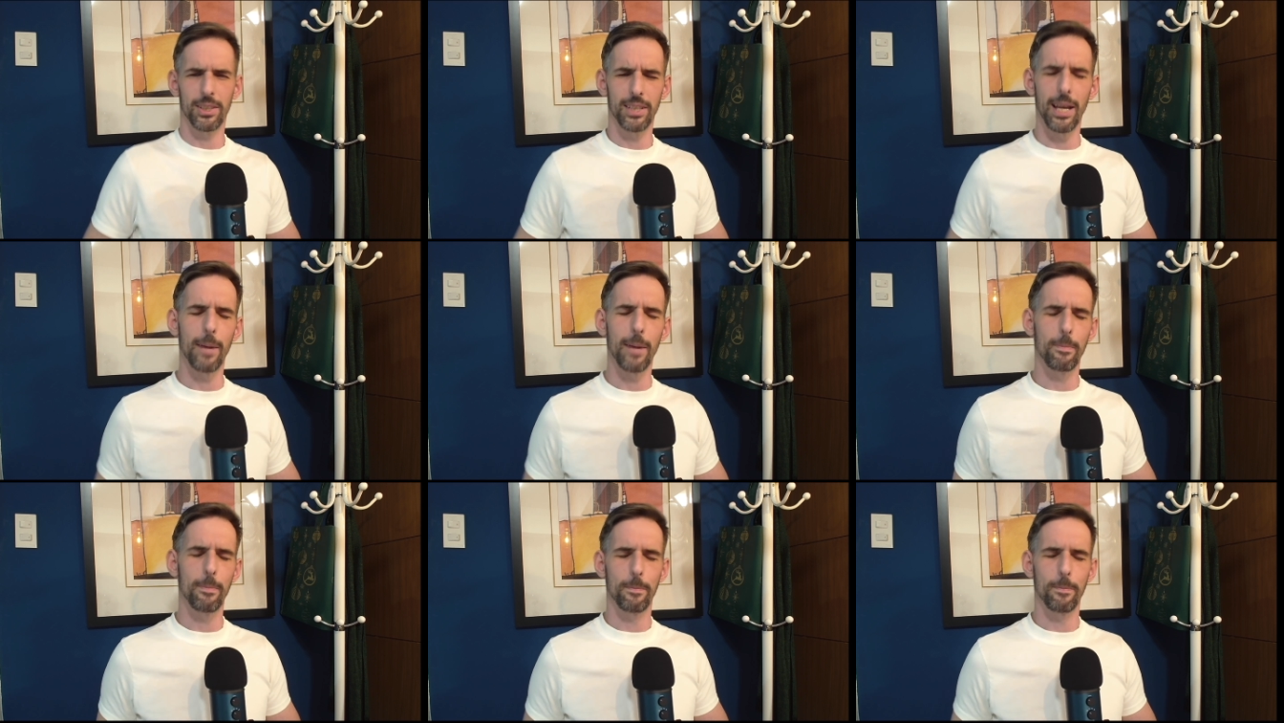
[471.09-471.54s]

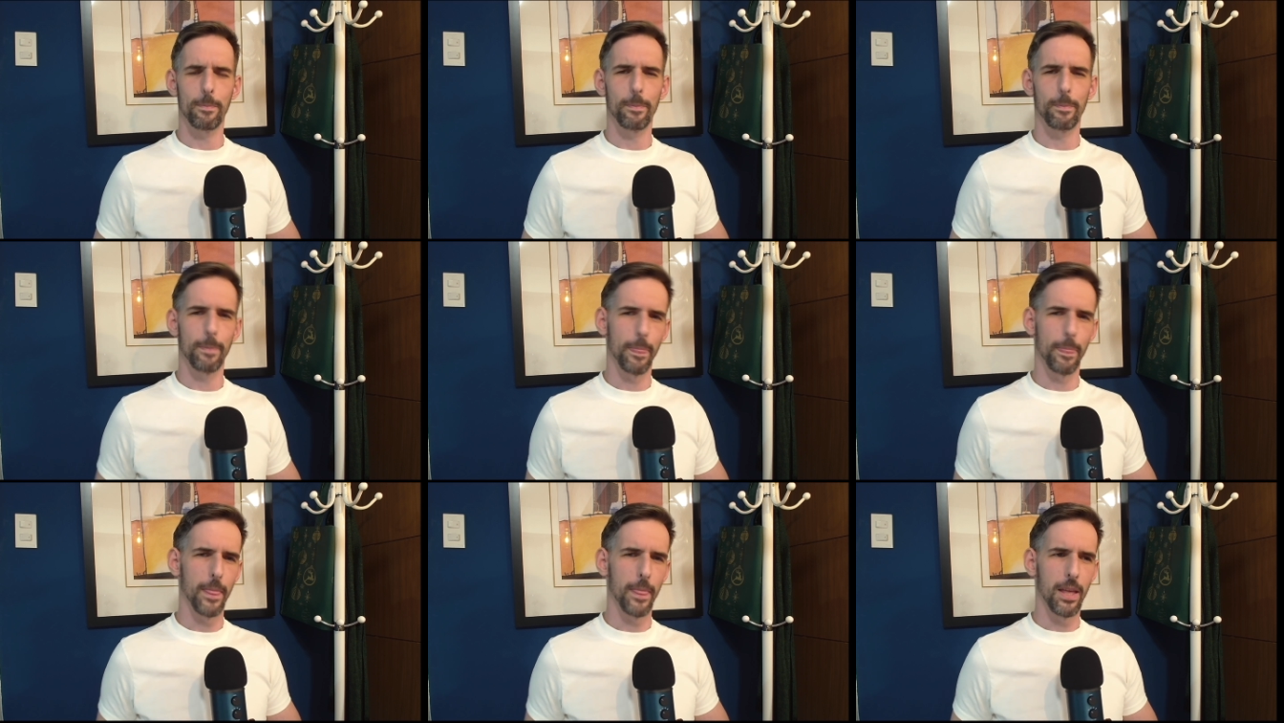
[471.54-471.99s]
that.
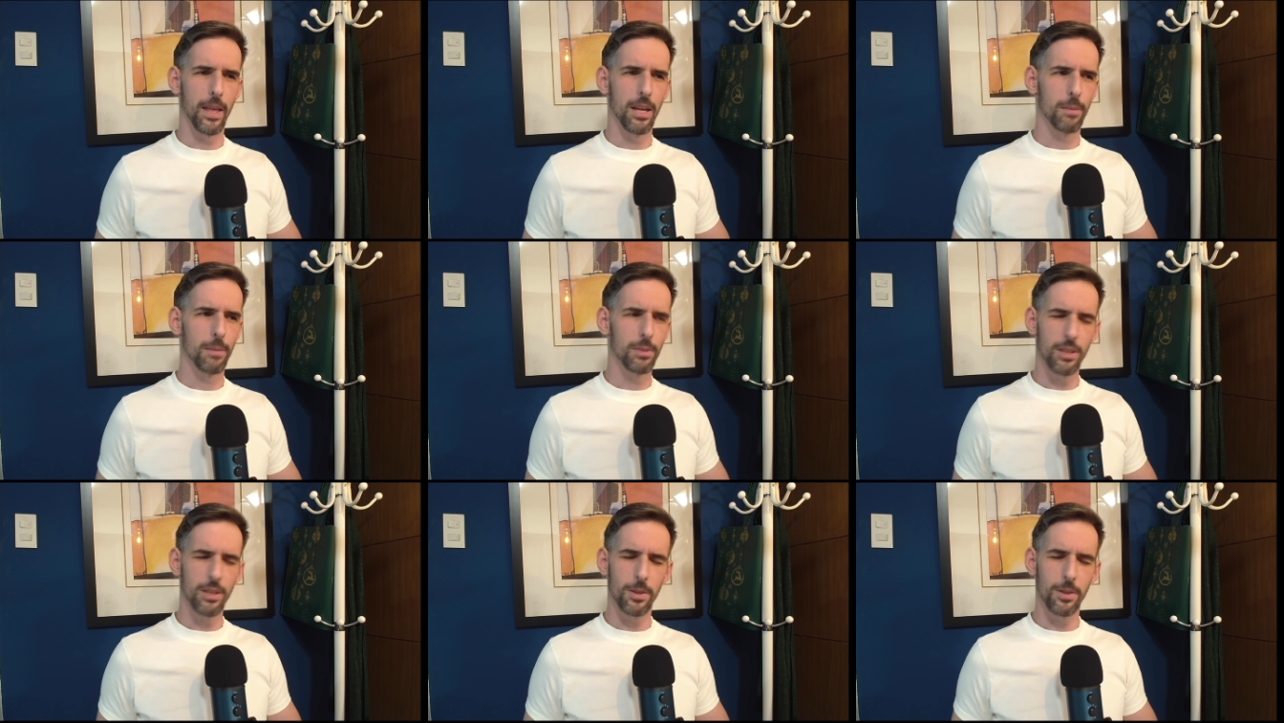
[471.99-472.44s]

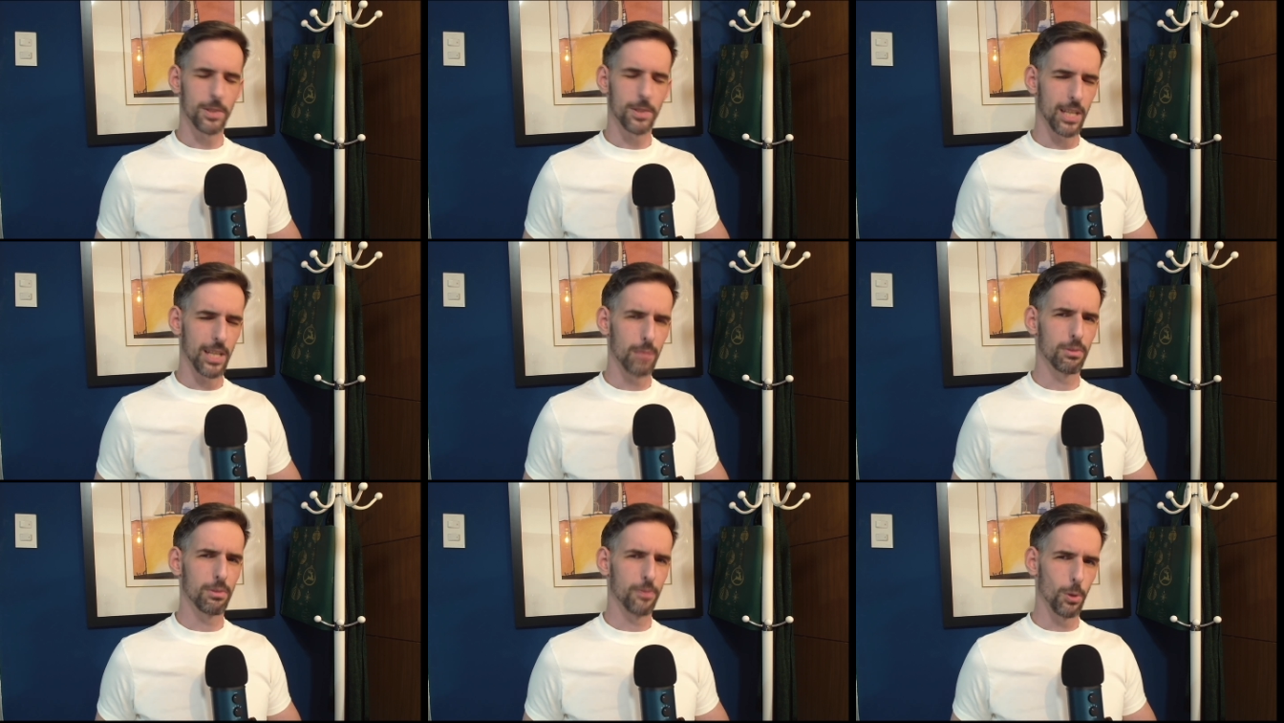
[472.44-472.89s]
But no, it's got
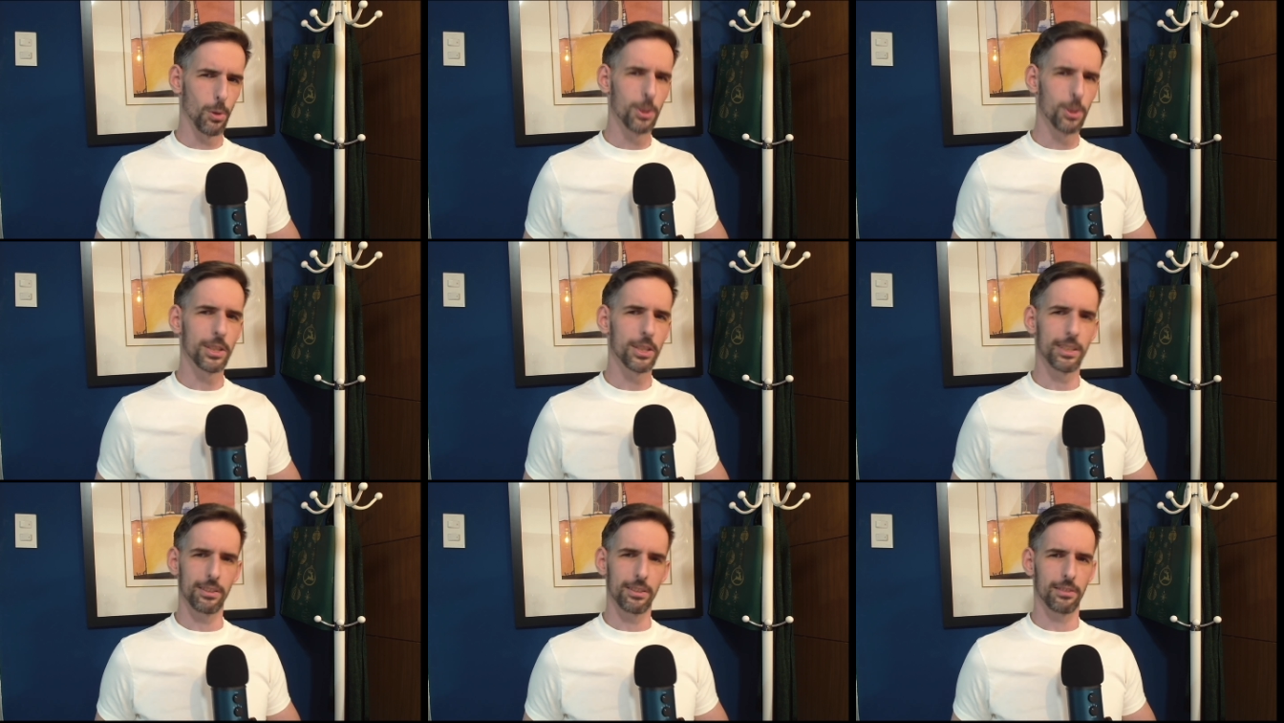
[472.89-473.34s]
to be
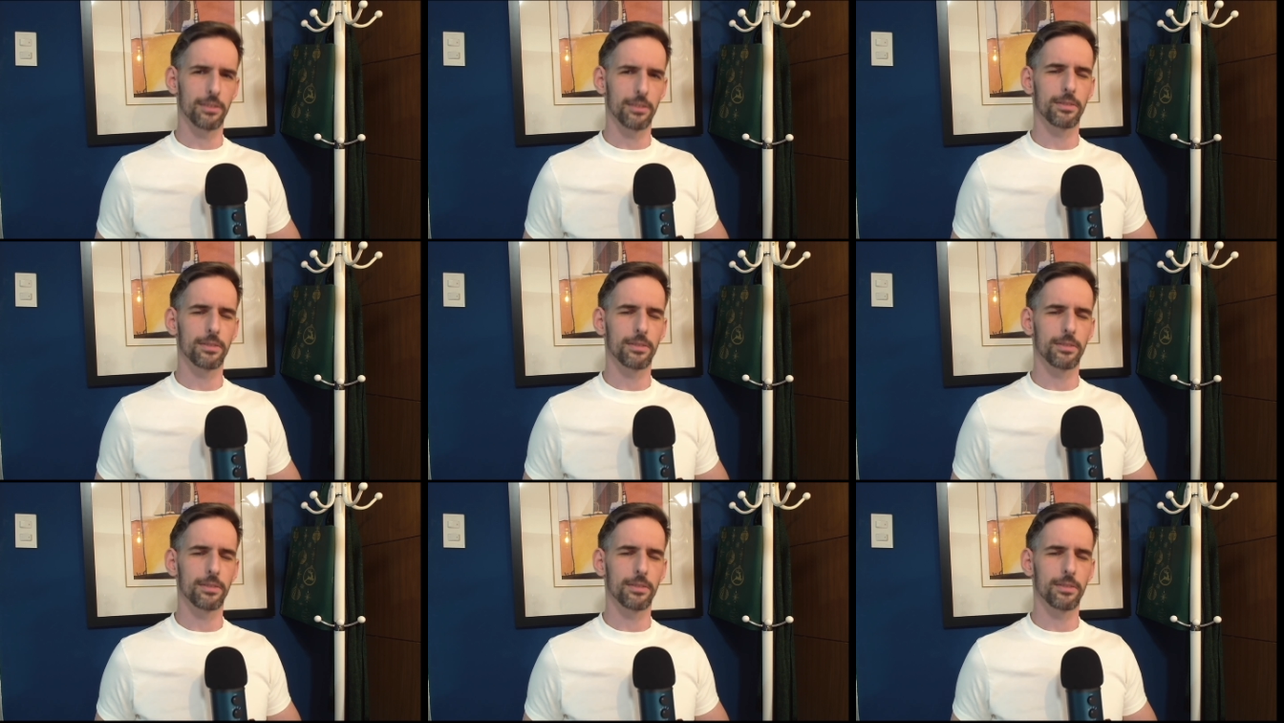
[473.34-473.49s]
foreskins.